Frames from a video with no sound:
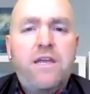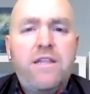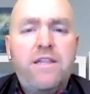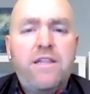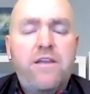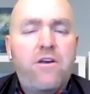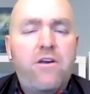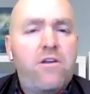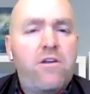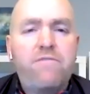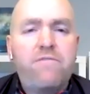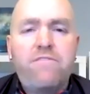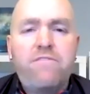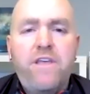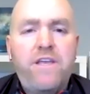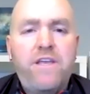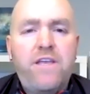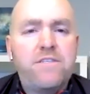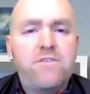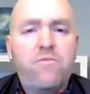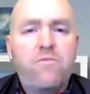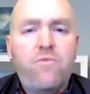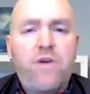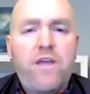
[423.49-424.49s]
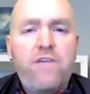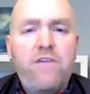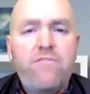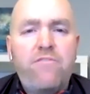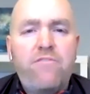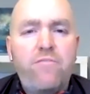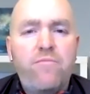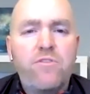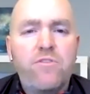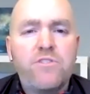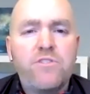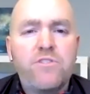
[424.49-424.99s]
They all have things away
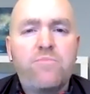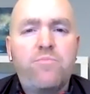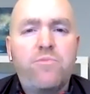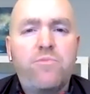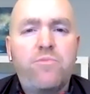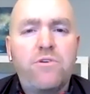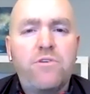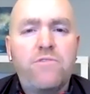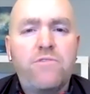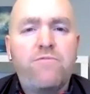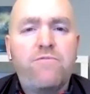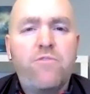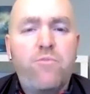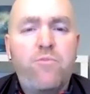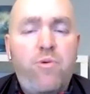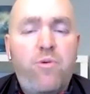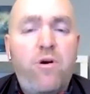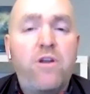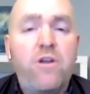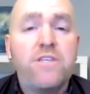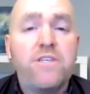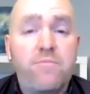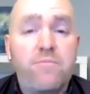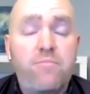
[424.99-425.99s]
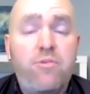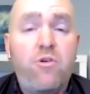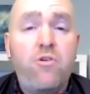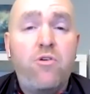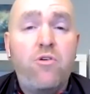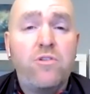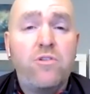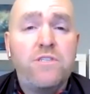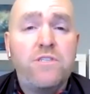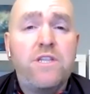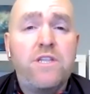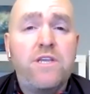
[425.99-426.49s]
from us. But football is
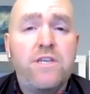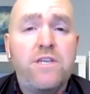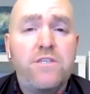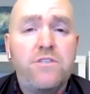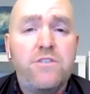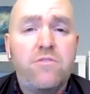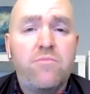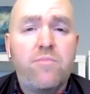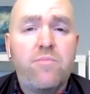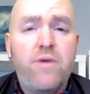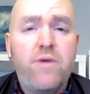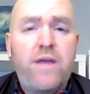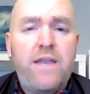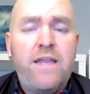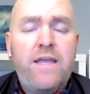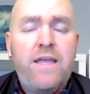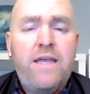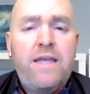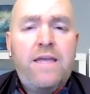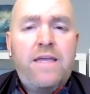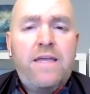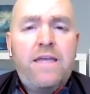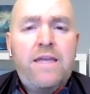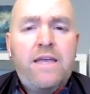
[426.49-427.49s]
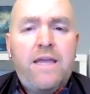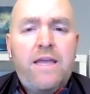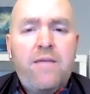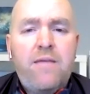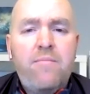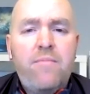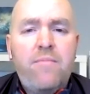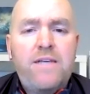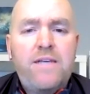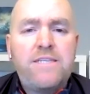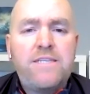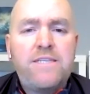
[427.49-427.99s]
important to these young
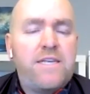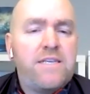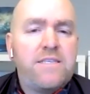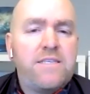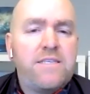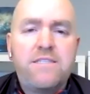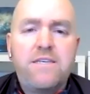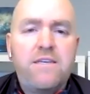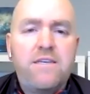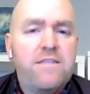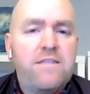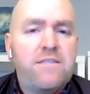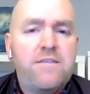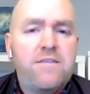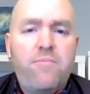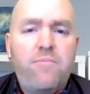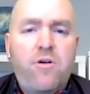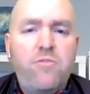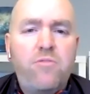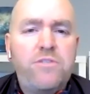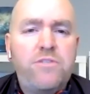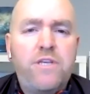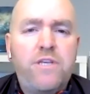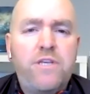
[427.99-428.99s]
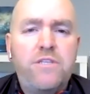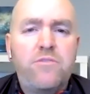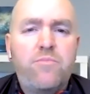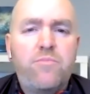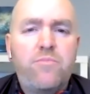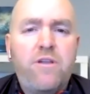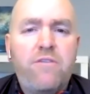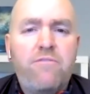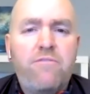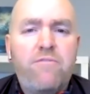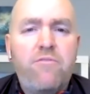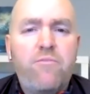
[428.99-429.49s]
men, as it is to most kids who
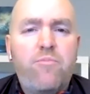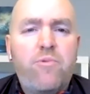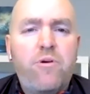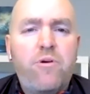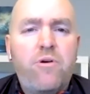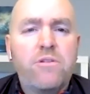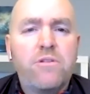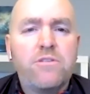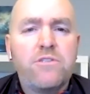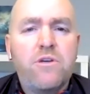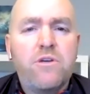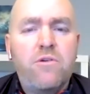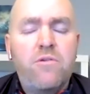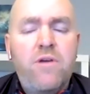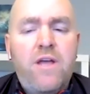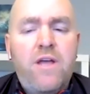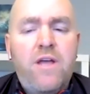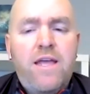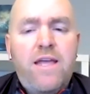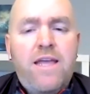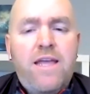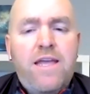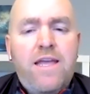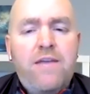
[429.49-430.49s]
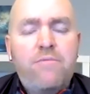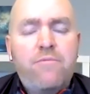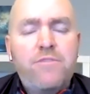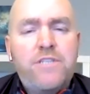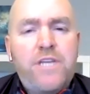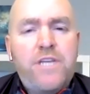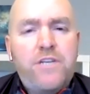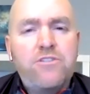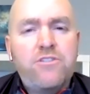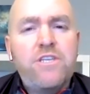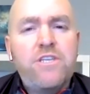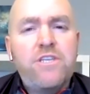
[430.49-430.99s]
play football. So it was
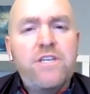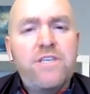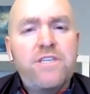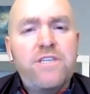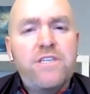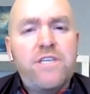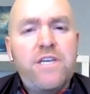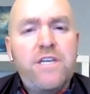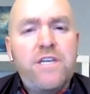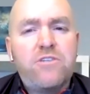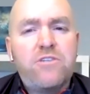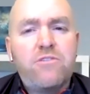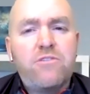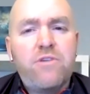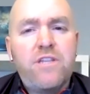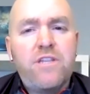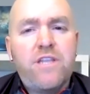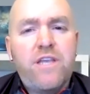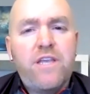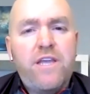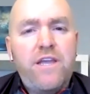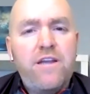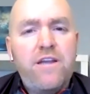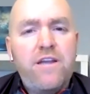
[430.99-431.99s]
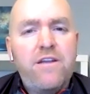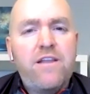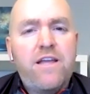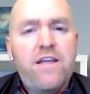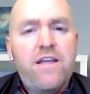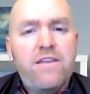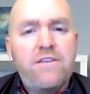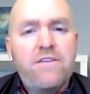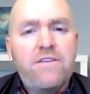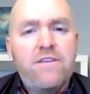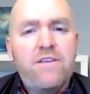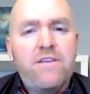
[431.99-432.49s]
interesting to see throughout the year
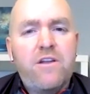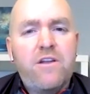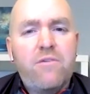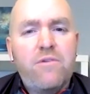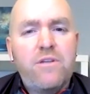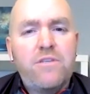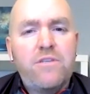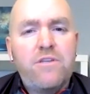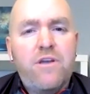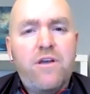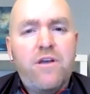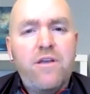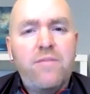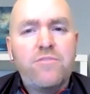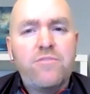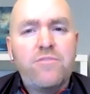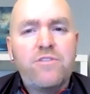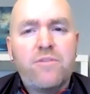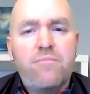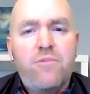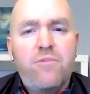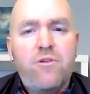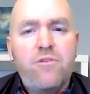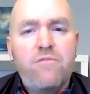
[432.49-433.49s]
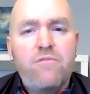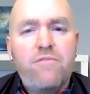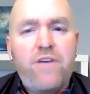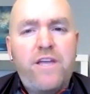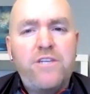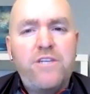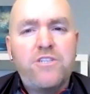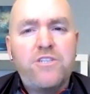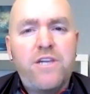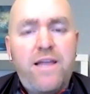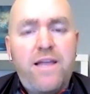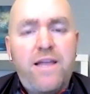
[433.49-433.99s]
that, you know, at times their
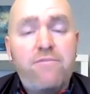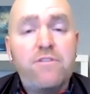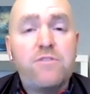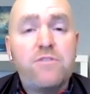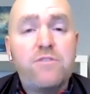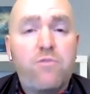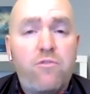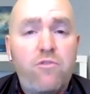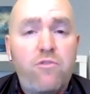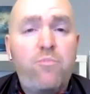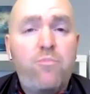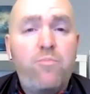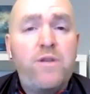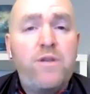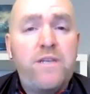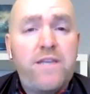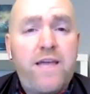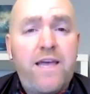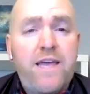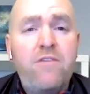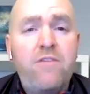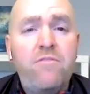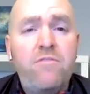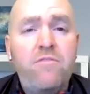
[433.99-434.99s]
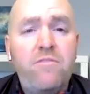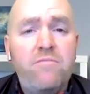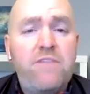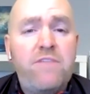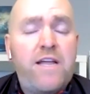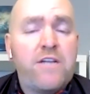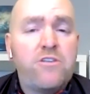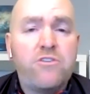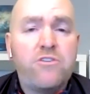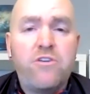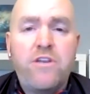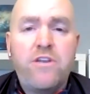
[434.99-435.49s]
motivation levels were up and down.
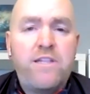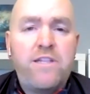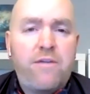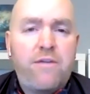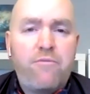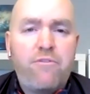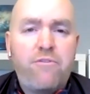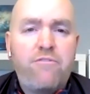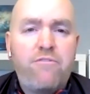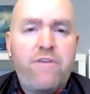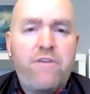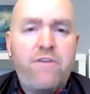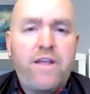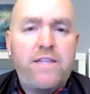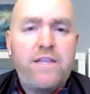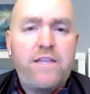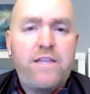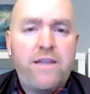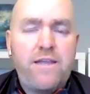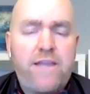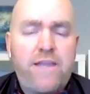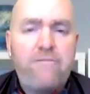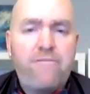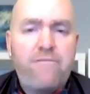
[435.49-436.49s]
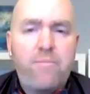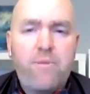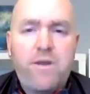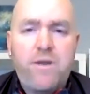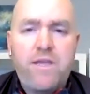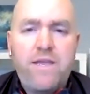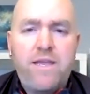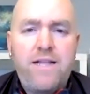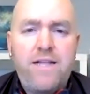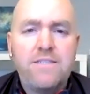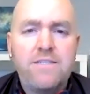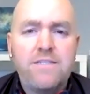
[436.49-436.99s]
Naturally, they were affected like
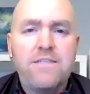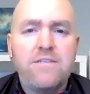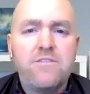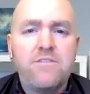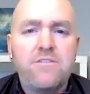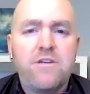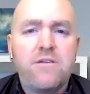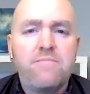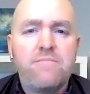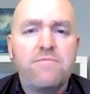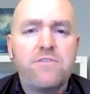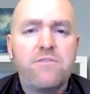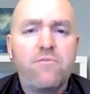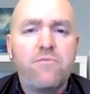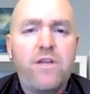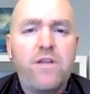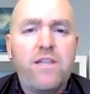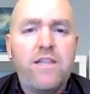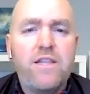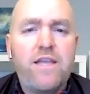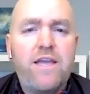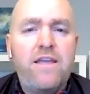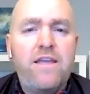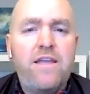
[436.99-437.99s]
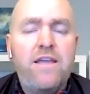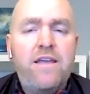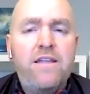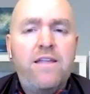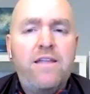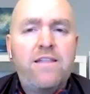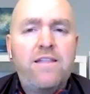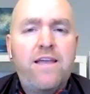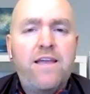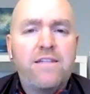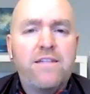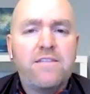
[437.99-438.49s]
everybody else in terms of when they
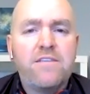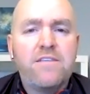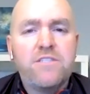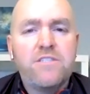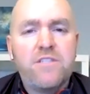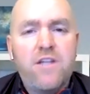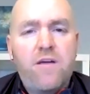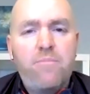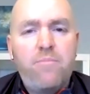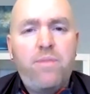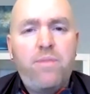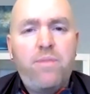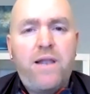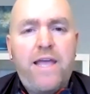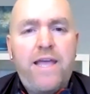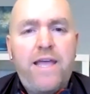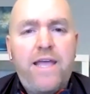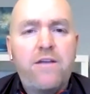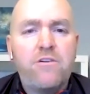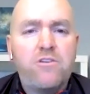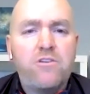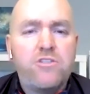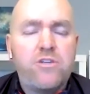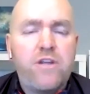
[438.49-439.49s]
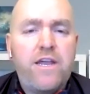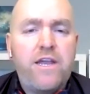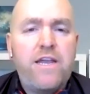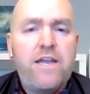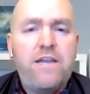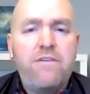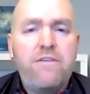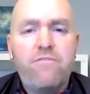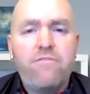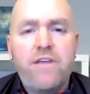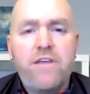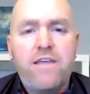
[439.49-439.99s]
had to stop playing or
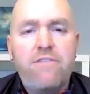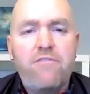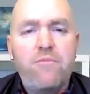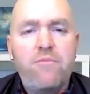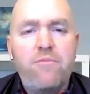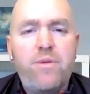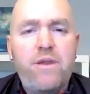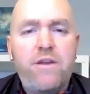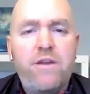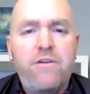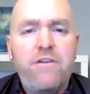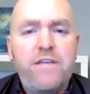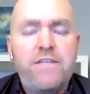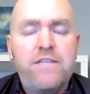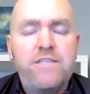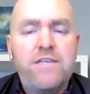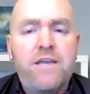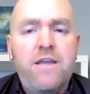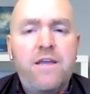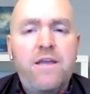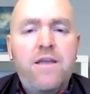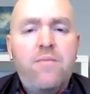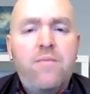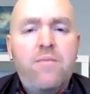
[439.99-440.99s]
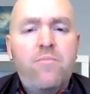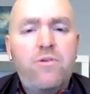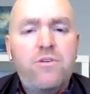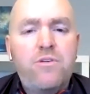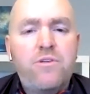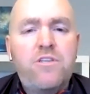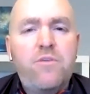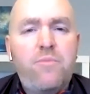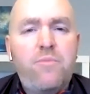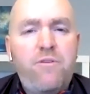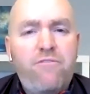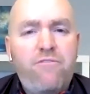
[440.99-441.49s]
training for given periods. But
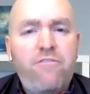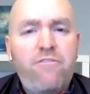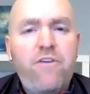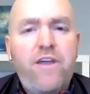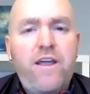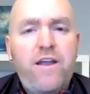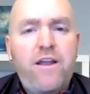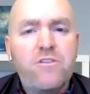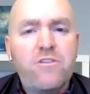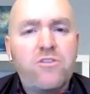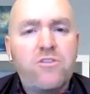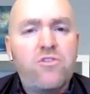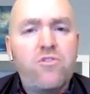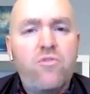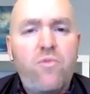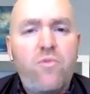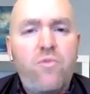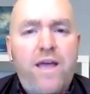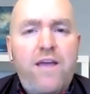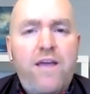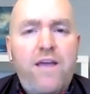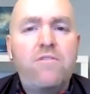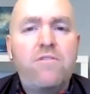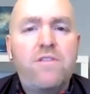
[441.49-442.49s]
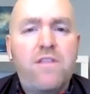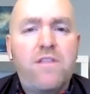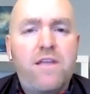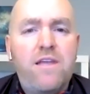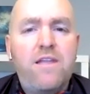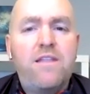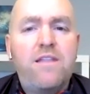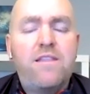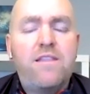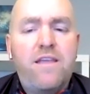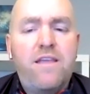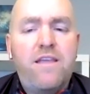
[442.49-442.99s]
to be fair, throughout
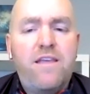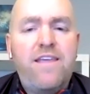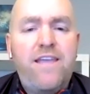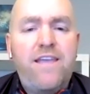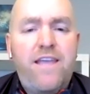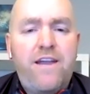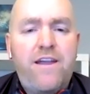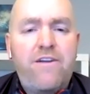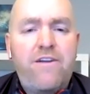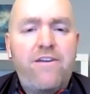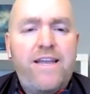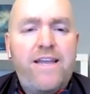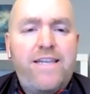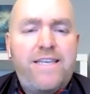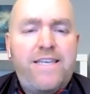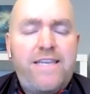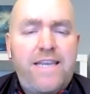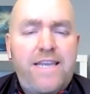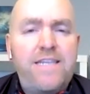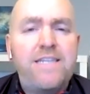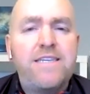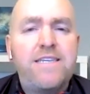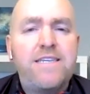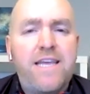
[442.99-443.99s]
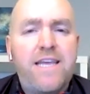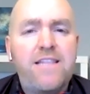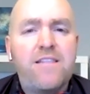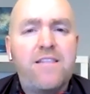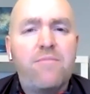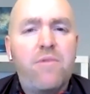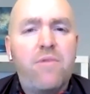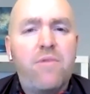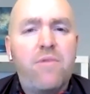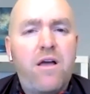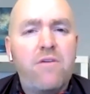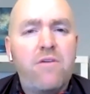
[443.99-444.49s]
the year, it didn't take
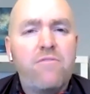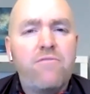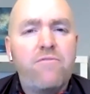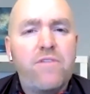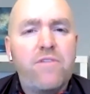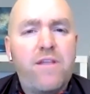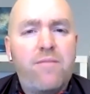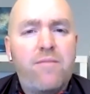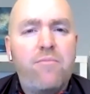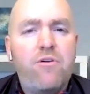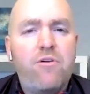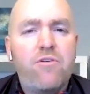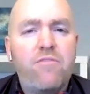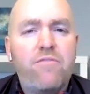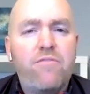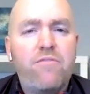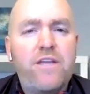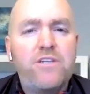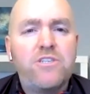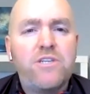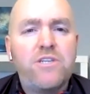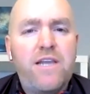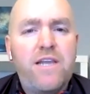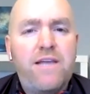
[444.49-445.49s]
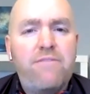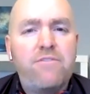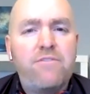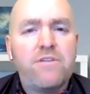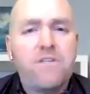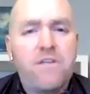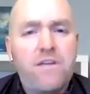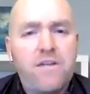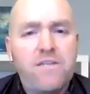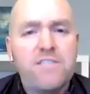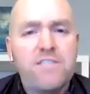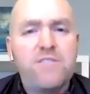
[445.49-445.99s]
them long for that motivation level
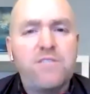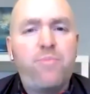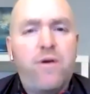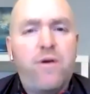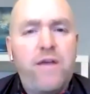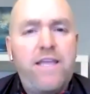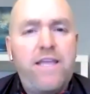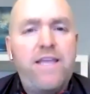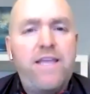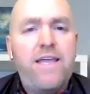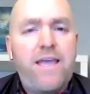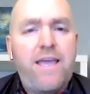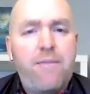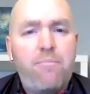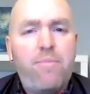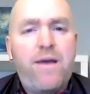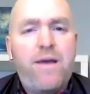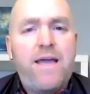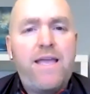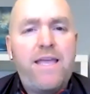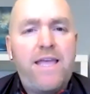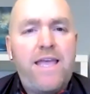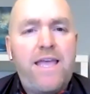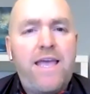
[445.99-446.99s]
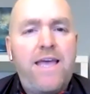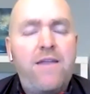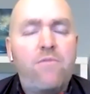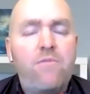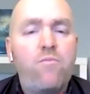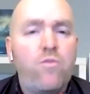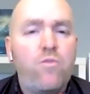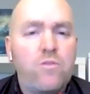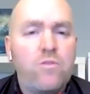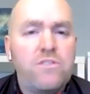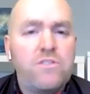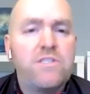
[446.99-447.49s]
to kind of spike and get back again
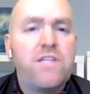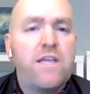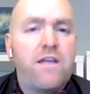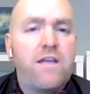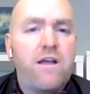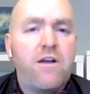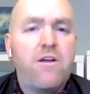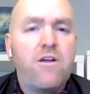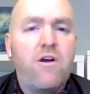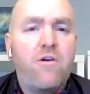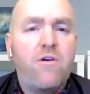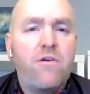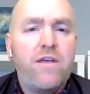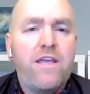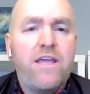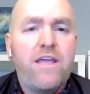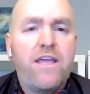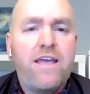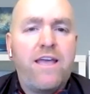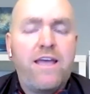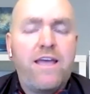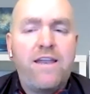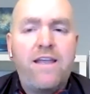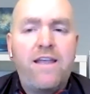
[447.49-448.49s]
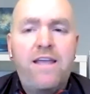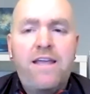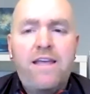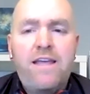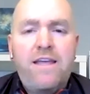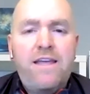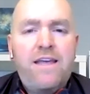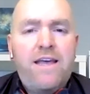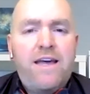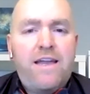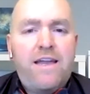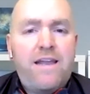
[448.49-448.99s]
once they got going again.
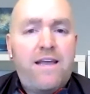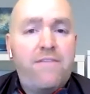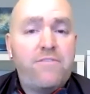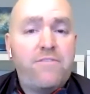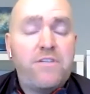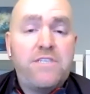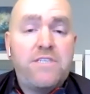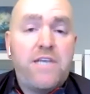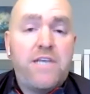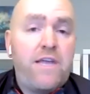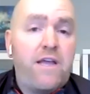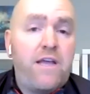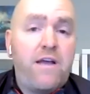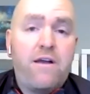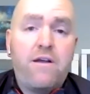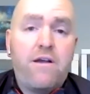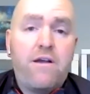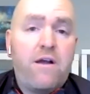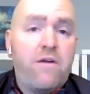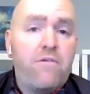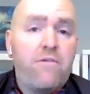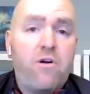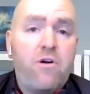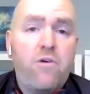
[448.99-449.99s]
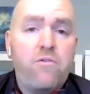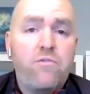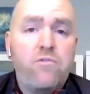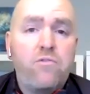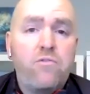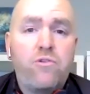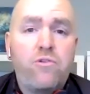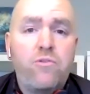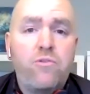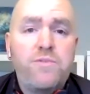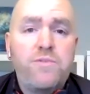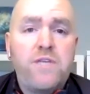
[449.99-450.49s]
And I have to say, our own
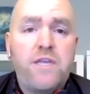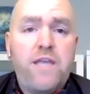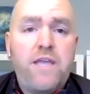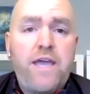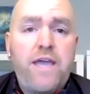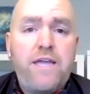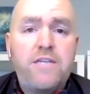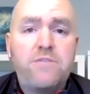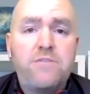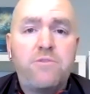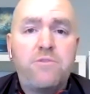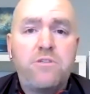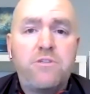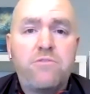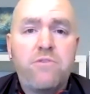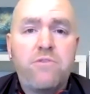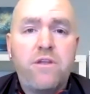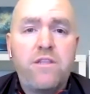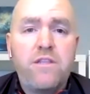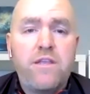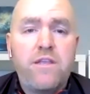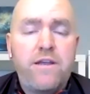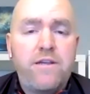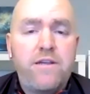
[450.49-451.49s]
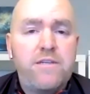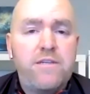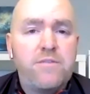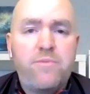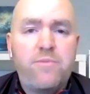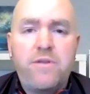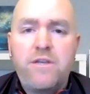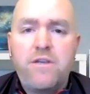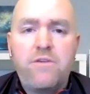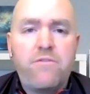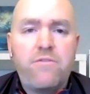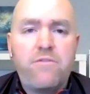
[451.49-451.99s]
group's engagement throughout the year has
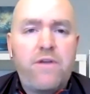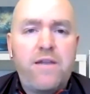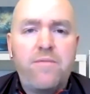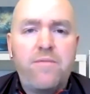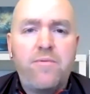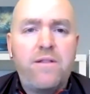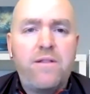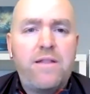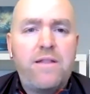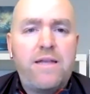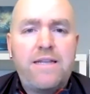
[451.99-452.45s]
been incredible.